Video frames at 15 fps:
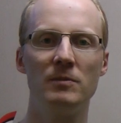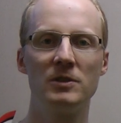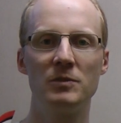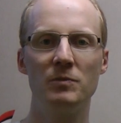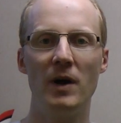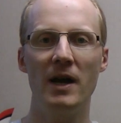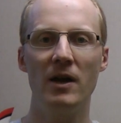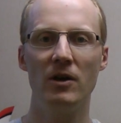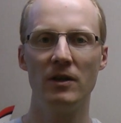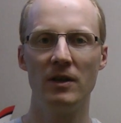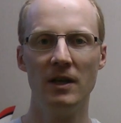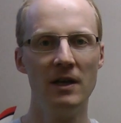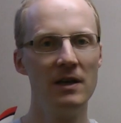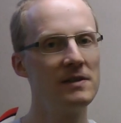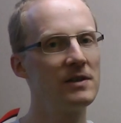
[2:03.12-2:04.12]
to spy
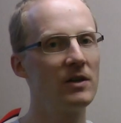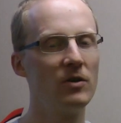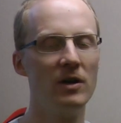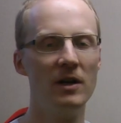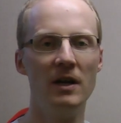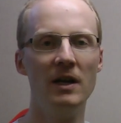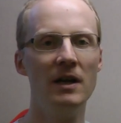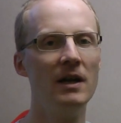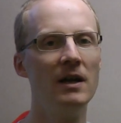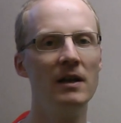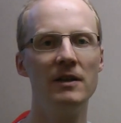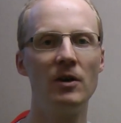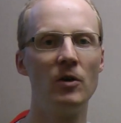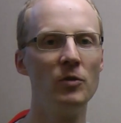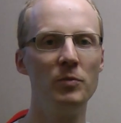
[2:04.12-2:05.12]
on. So
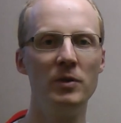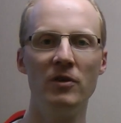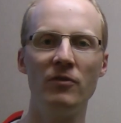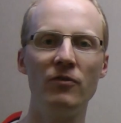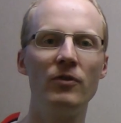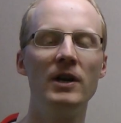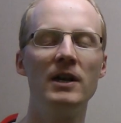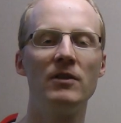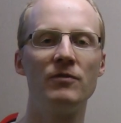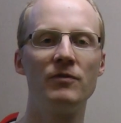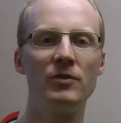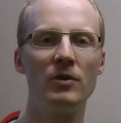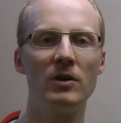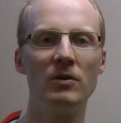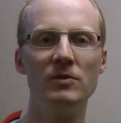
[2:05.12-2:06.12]
don't be afraid
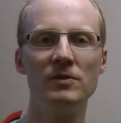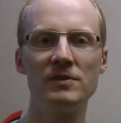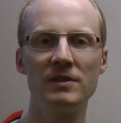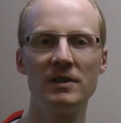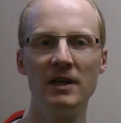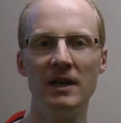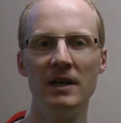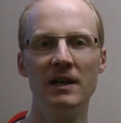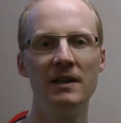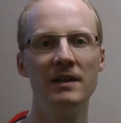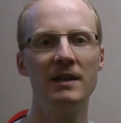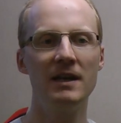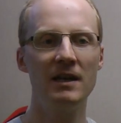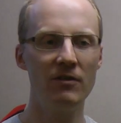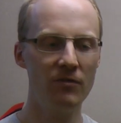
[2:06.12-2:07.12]
of drones.
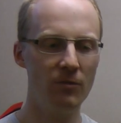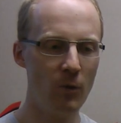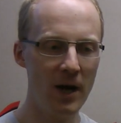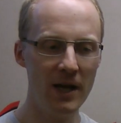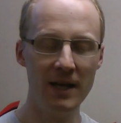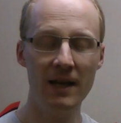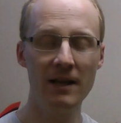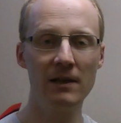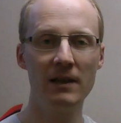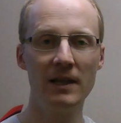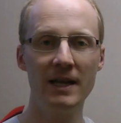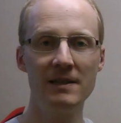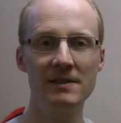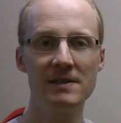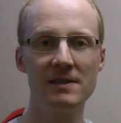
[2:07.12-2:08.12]
They have wide angle
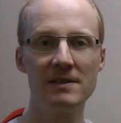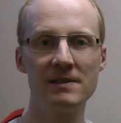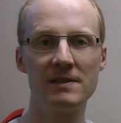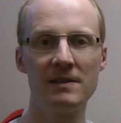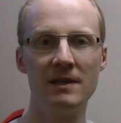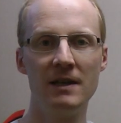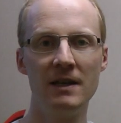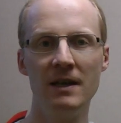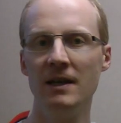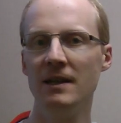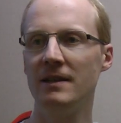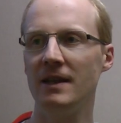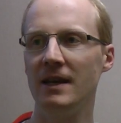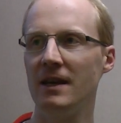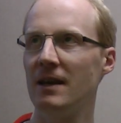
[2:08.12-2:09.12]
lenses,
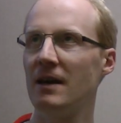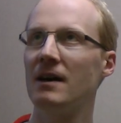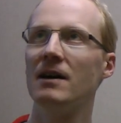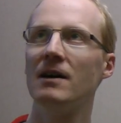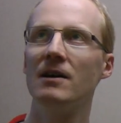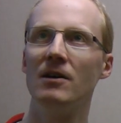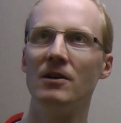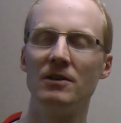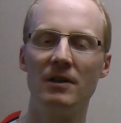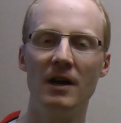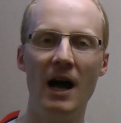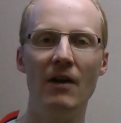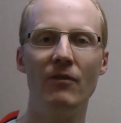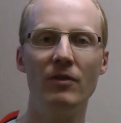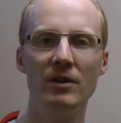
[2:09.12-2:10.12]
they uh,
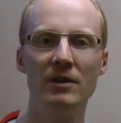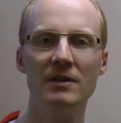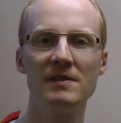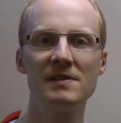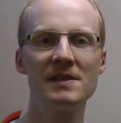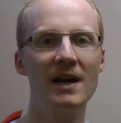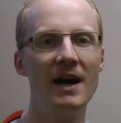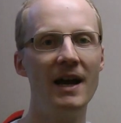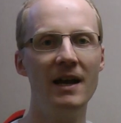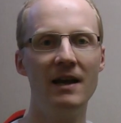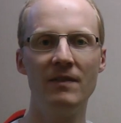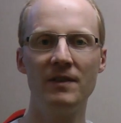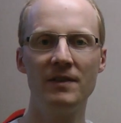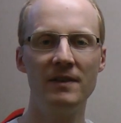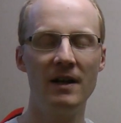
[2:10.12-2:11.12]
hover in the sky
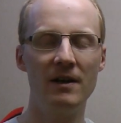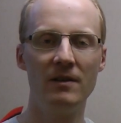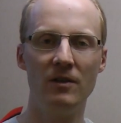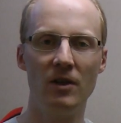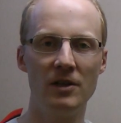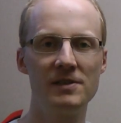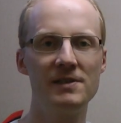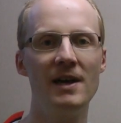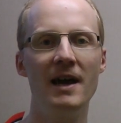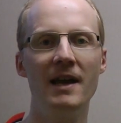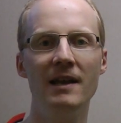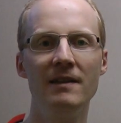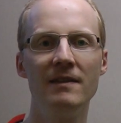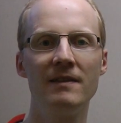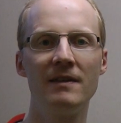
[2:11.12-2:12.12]
and they're not
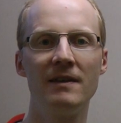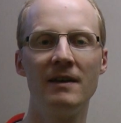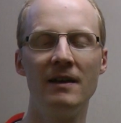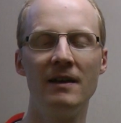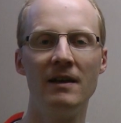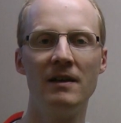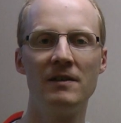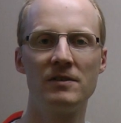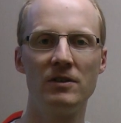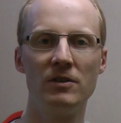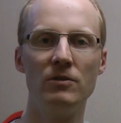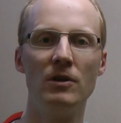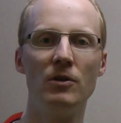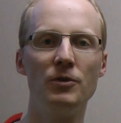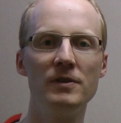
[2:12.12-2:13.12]
silent, so
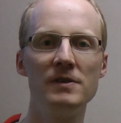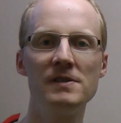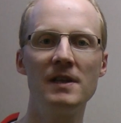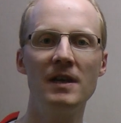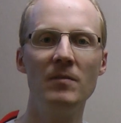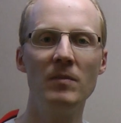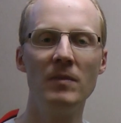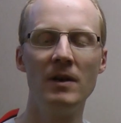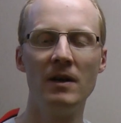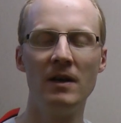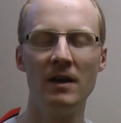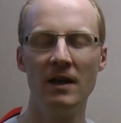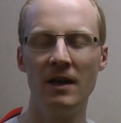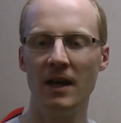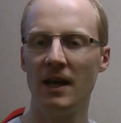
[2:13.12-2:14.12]
you notice them.
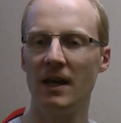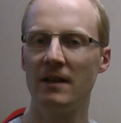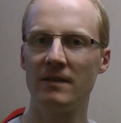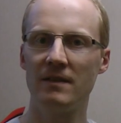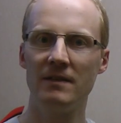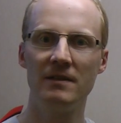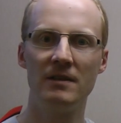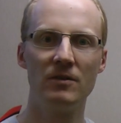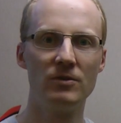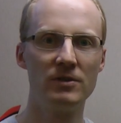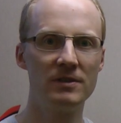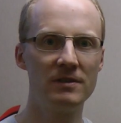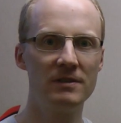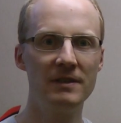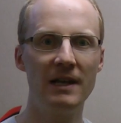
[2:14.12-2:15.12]
And
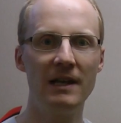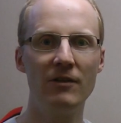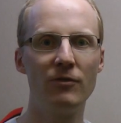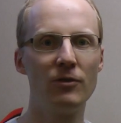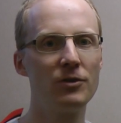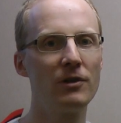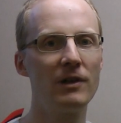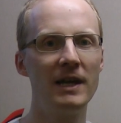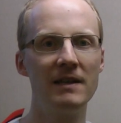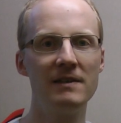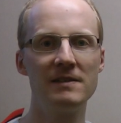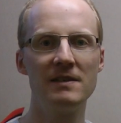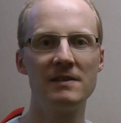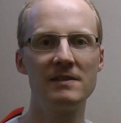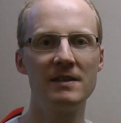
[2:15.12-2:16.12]
those telephoto
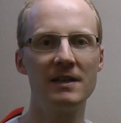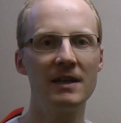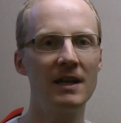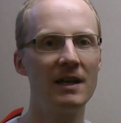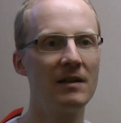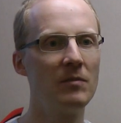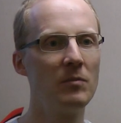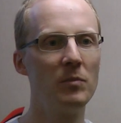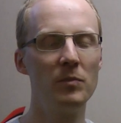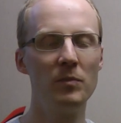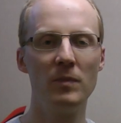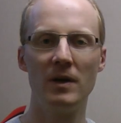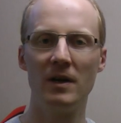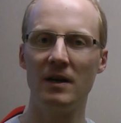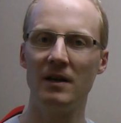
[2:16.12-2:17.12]
lenses, they can
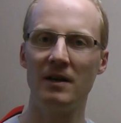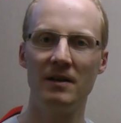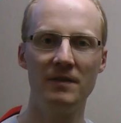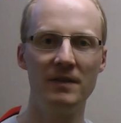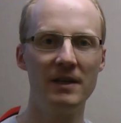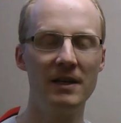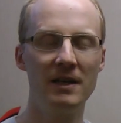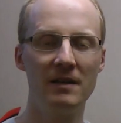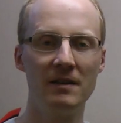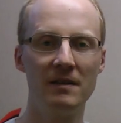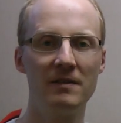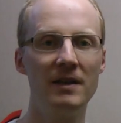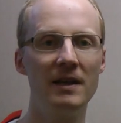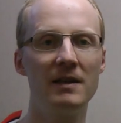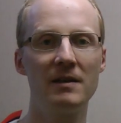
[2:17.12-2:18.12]
uh, they
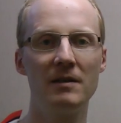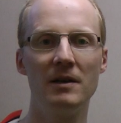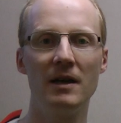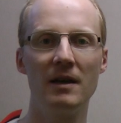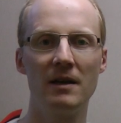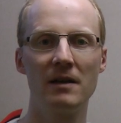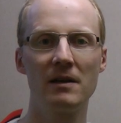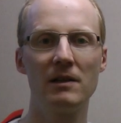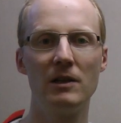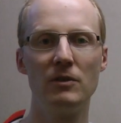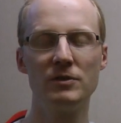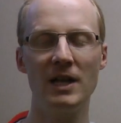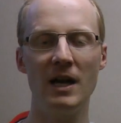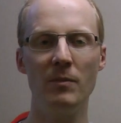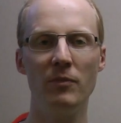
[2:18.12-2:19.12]
can take a, a
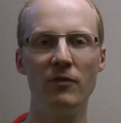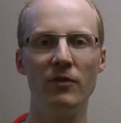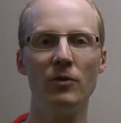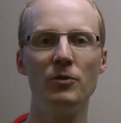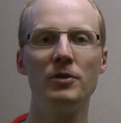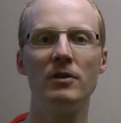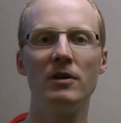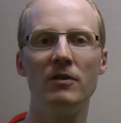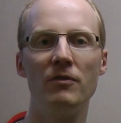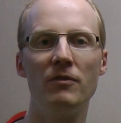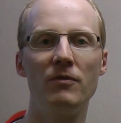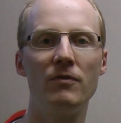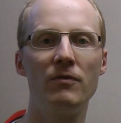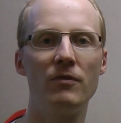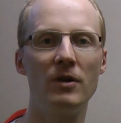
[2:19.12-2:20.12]
close-up photo
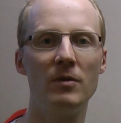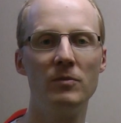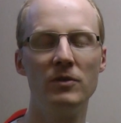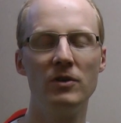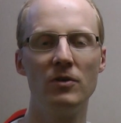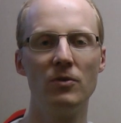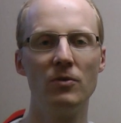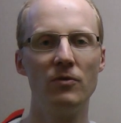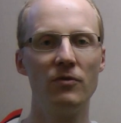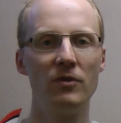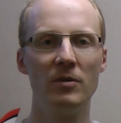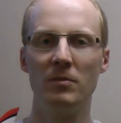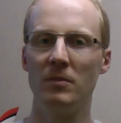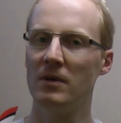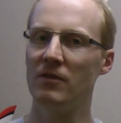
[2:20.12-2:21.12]
from you
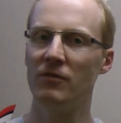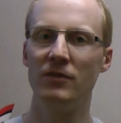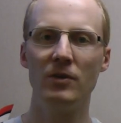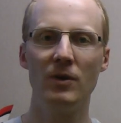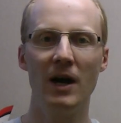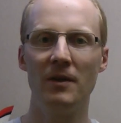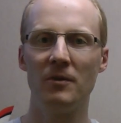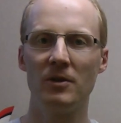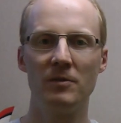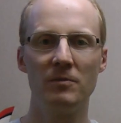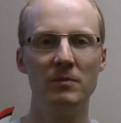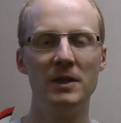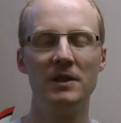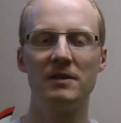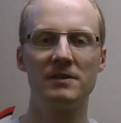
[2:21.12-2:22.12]
from a few hundred
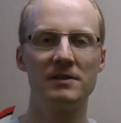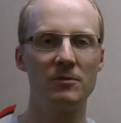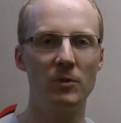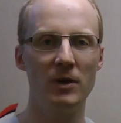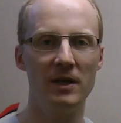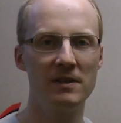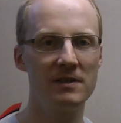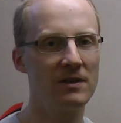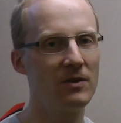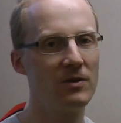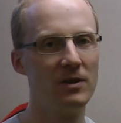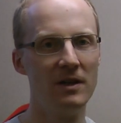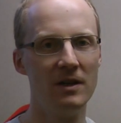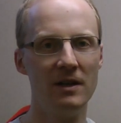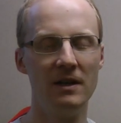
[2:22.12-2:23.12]
meters away.
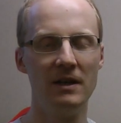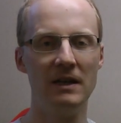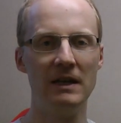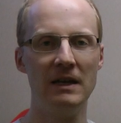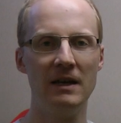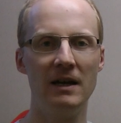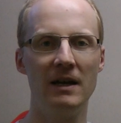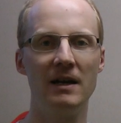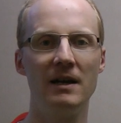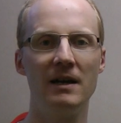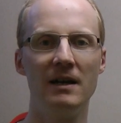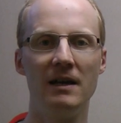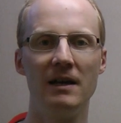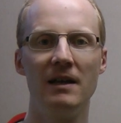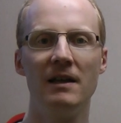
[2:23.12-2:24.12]
So
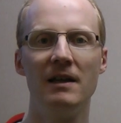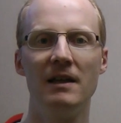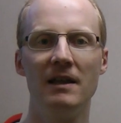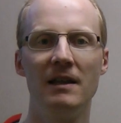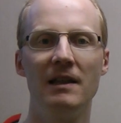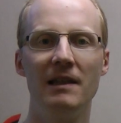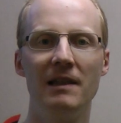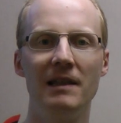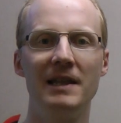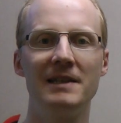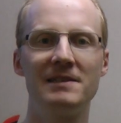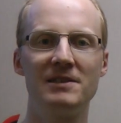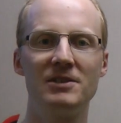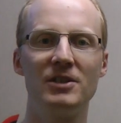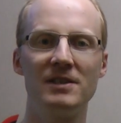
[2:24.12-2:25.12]
Uh,
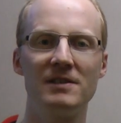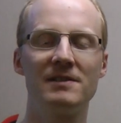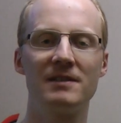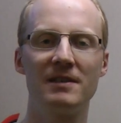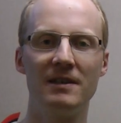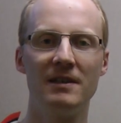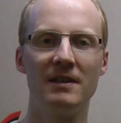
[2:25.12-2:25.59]
let's just,